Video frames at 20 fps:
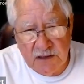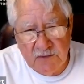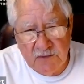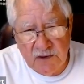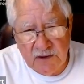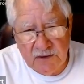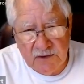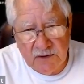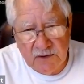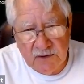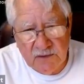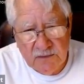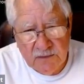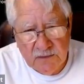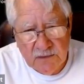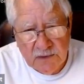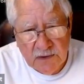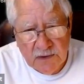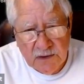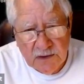I wonder?
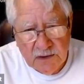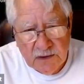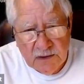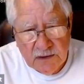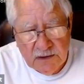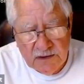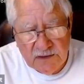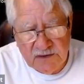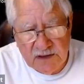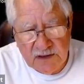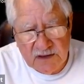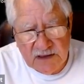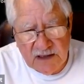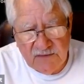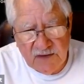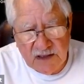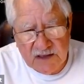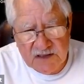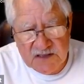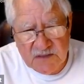You think
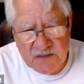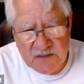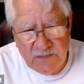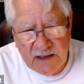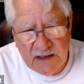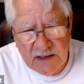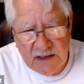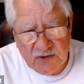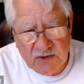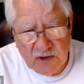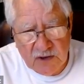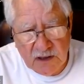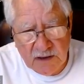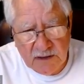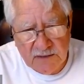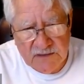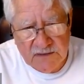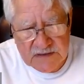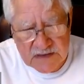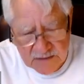they've had speedy
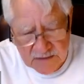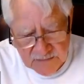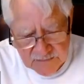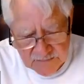trials?